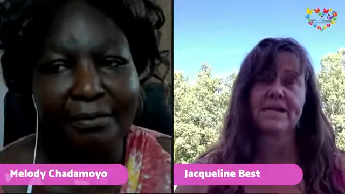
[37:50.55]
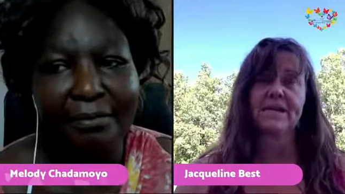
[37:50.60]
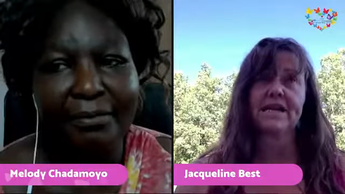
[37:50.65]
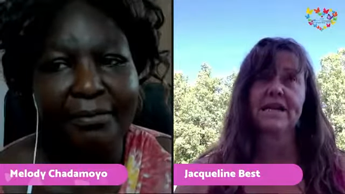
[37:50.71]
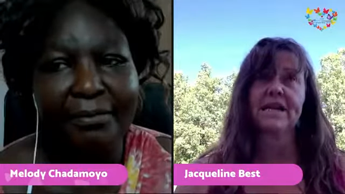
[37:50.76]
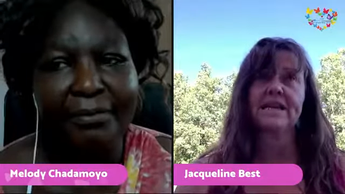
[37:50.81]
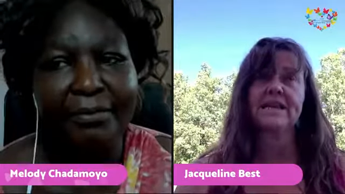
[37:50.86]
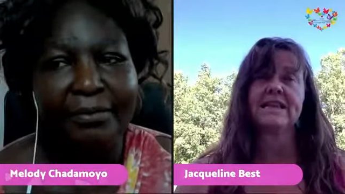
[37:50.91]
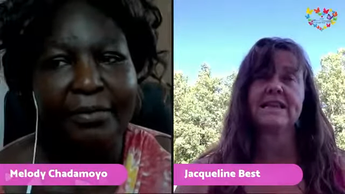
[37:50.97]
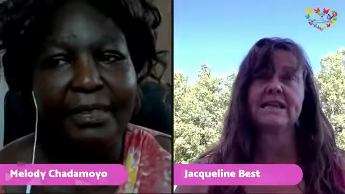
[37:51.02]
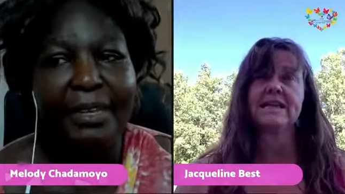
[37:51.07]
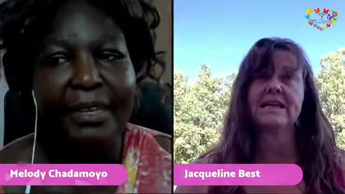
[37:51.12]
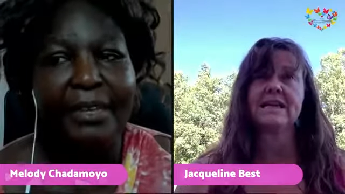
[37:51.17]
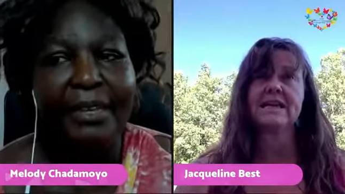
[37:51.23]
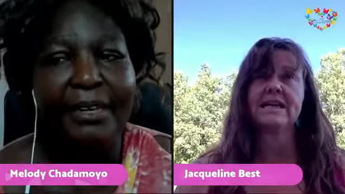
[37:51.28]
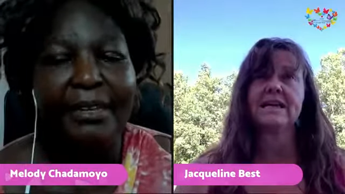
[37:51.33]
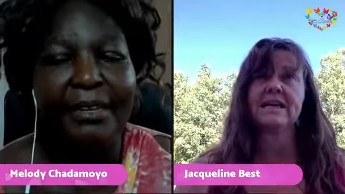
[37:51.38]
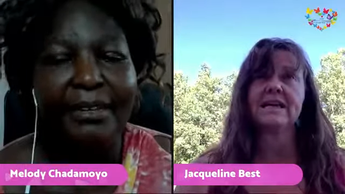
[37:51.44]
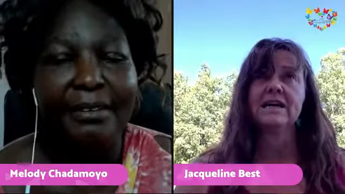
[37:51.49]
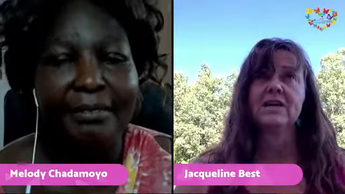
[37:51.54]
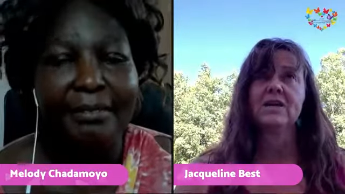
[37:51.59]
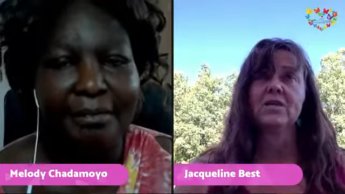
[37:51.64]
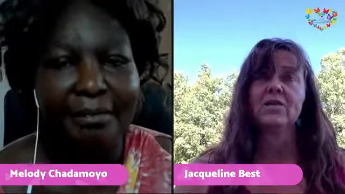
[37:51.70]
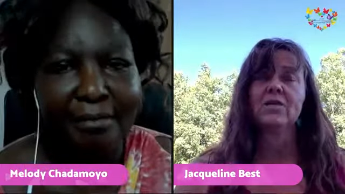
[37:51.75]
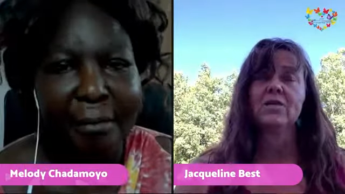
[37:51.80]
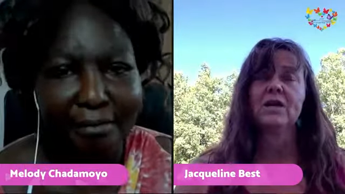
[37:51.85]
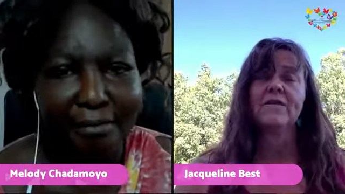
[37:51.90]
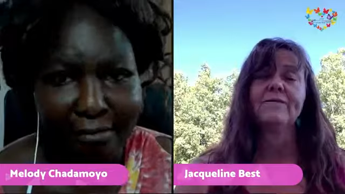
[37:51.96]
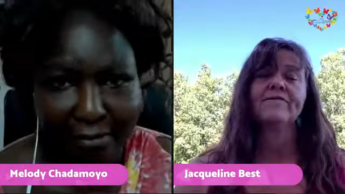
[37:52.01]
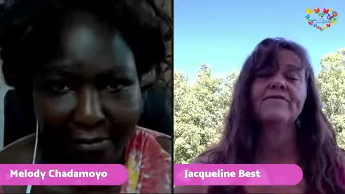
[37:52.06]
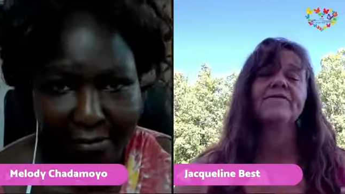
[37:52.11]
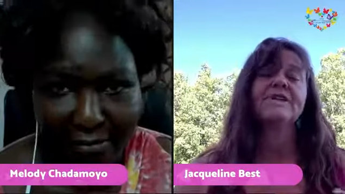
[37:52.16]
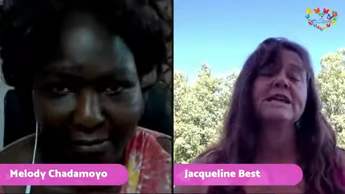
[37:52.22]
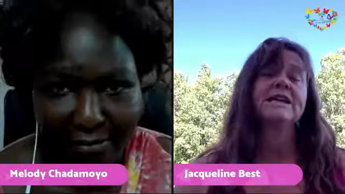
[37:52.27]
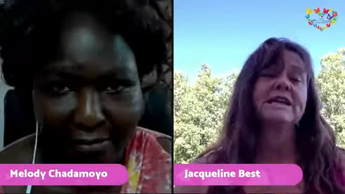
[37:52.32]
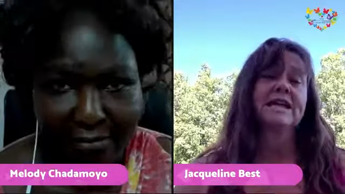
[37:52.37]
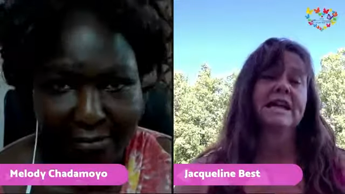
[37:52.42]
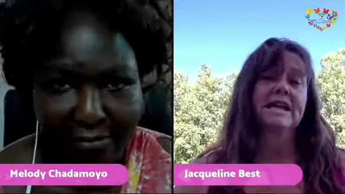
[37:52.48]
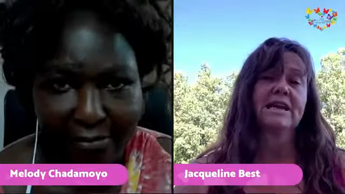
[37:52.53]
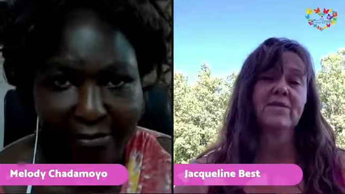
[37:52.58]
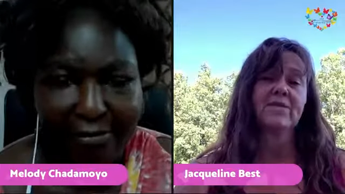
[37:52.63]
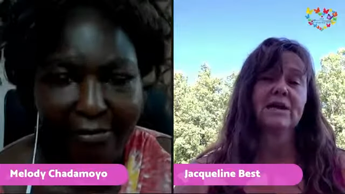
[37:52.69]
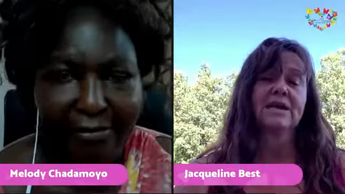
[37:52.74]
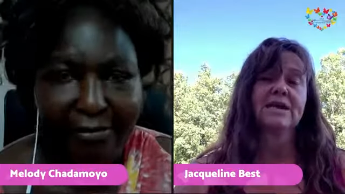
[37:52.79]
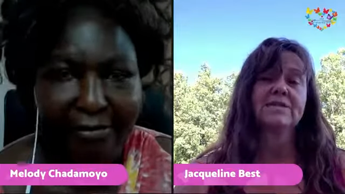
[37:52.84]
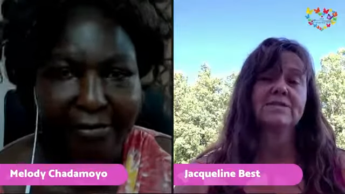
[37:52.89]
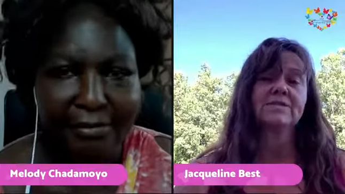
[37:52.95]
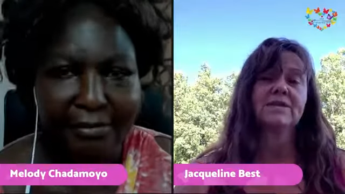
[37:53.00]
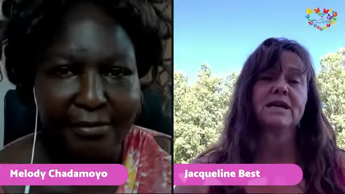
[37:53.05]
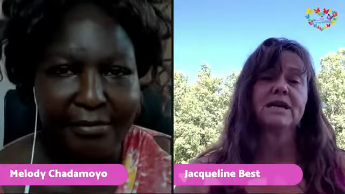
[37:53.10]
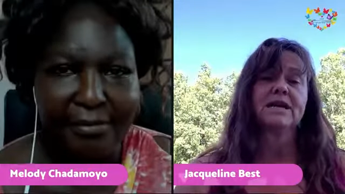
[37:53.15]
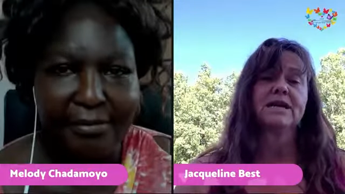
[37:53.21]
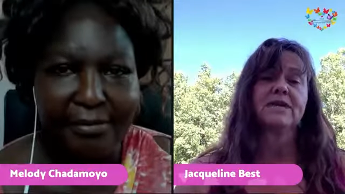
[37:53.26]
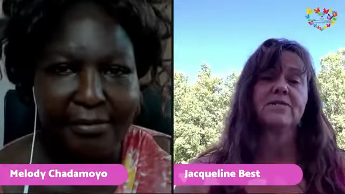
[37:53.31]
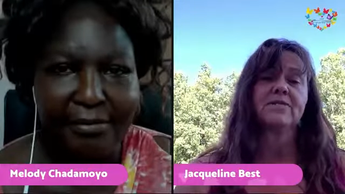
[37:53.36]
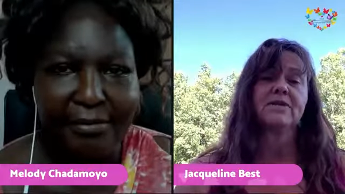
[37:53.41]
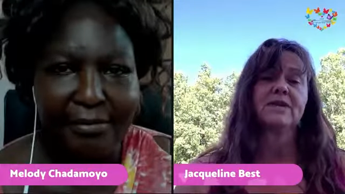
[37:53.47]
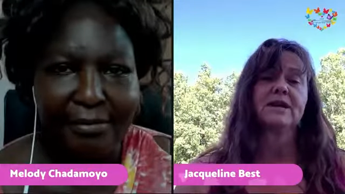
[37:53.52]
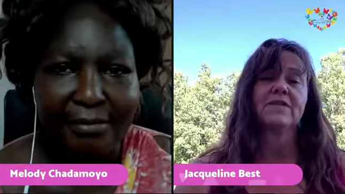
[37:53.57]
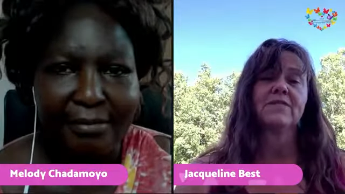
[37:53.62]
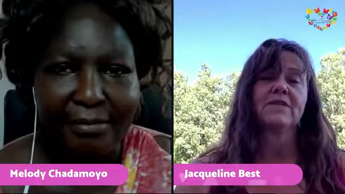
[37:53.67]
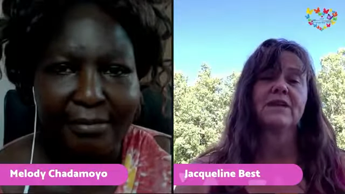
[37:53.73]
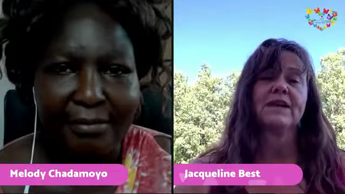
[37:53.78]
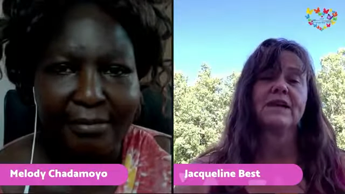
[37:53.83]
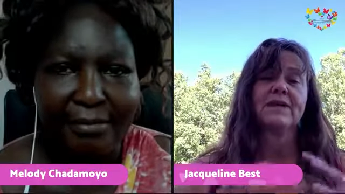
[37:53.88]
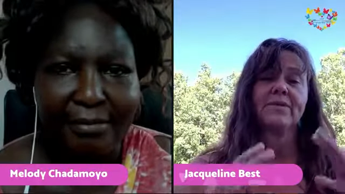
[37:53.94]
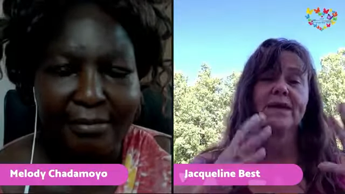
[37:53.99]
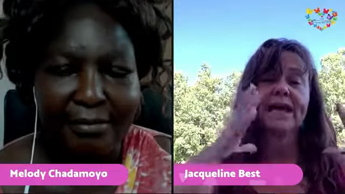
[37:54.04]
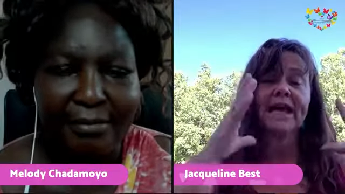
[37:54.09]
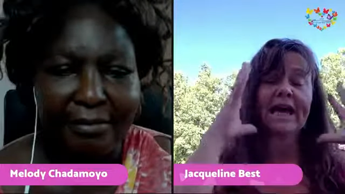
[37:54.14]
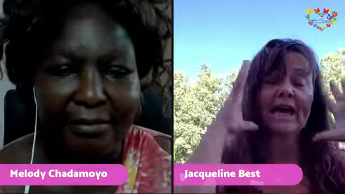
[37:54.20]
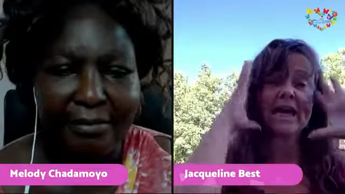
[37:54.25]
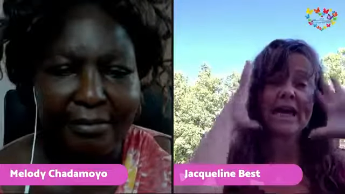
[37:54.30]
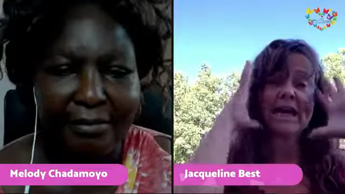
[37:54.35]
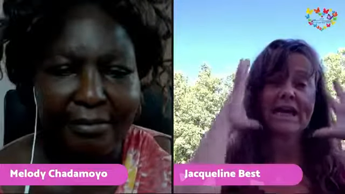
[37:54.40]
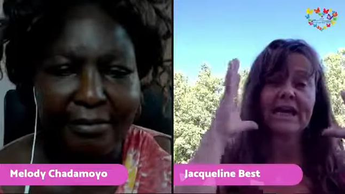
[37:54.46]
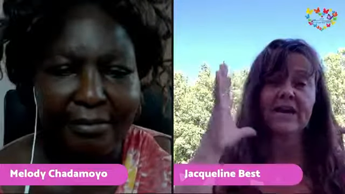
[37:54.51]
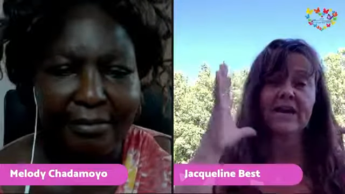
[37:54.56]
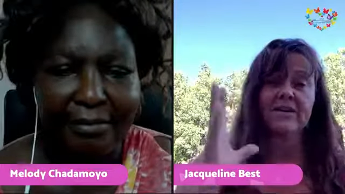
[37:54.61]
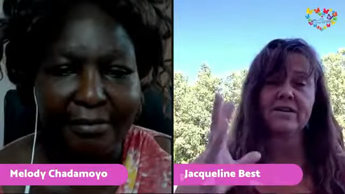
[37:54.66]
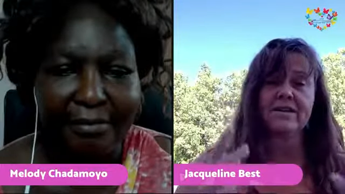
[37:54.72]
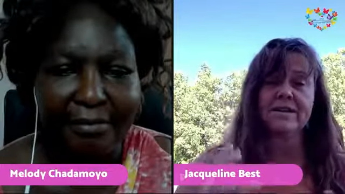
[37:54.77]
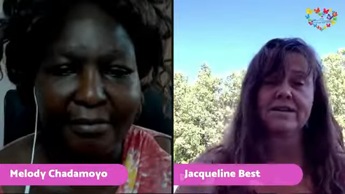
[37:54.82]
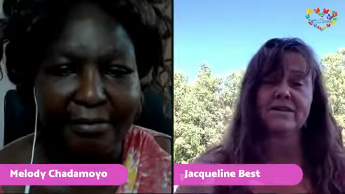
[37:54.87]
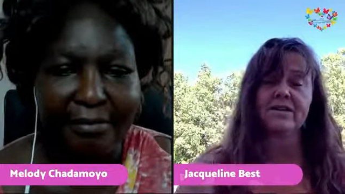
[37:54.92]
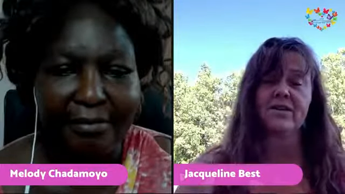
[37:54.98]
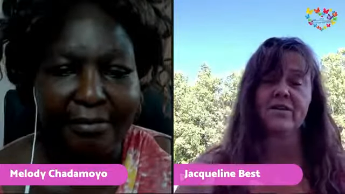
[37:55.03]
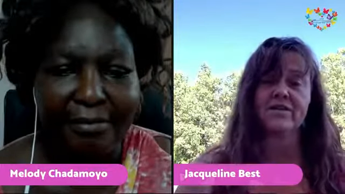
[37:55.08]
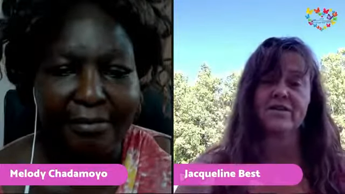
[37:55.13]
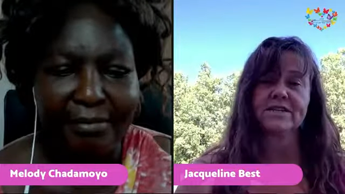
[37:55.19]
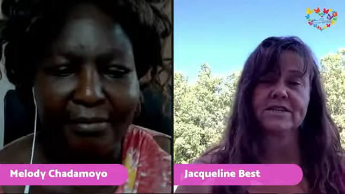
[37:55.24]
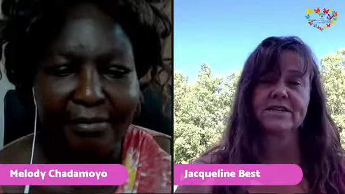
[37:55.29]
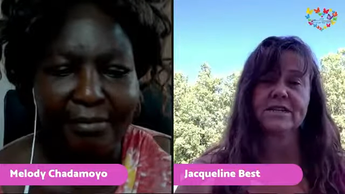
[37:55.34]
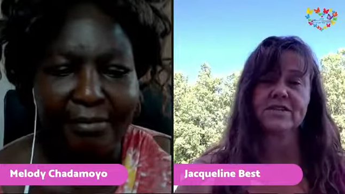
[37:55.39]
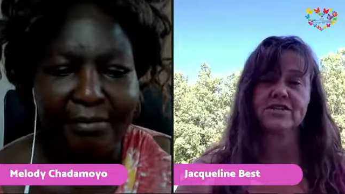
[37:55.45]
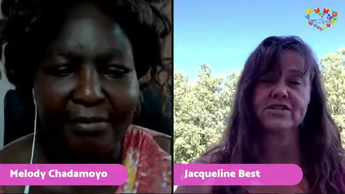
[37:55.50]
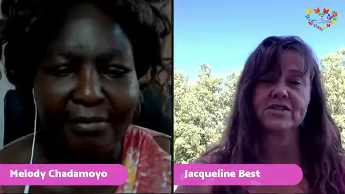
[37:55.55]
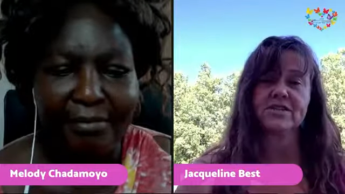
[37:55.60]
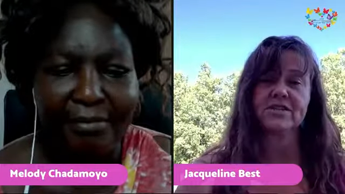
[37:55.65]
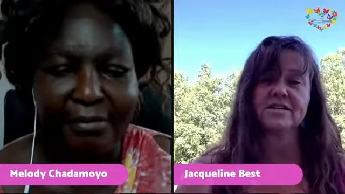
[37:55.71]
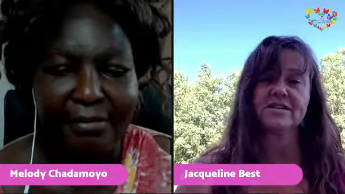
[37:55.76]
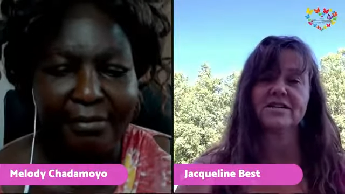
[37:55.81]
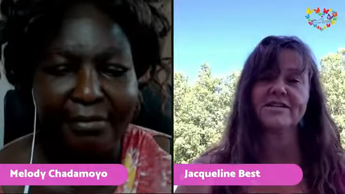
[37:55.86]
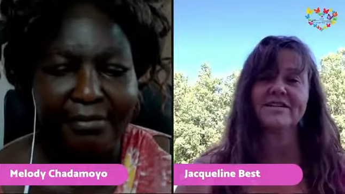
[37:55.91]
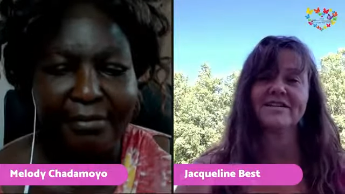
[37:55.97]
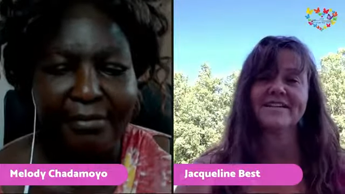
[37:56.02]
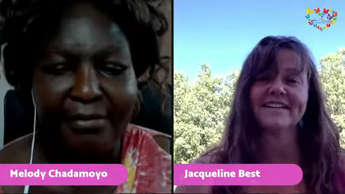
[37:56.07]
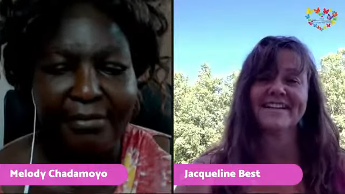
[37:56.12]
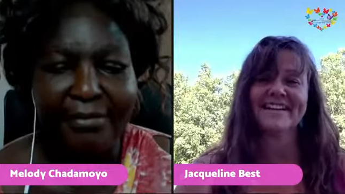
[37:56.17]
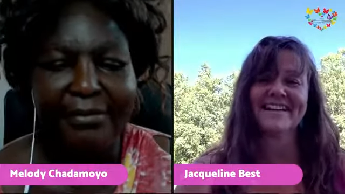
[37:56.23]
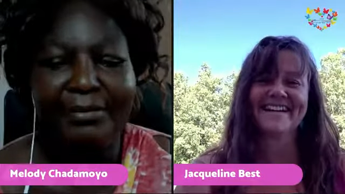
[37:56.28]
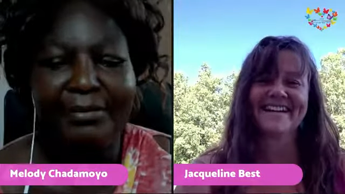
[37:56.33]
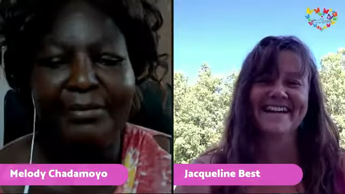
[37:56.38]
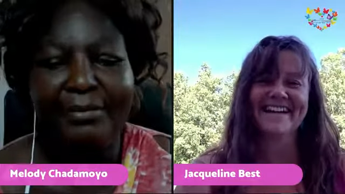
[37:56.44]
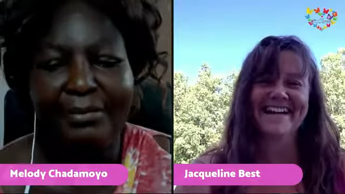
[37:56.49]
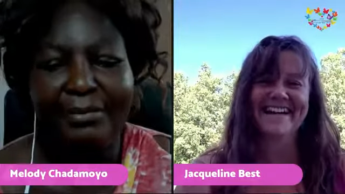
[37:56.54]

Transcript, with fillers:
Speaker 1: And I think what I'm feeling anyways when I if I get my head out of this conversation mm.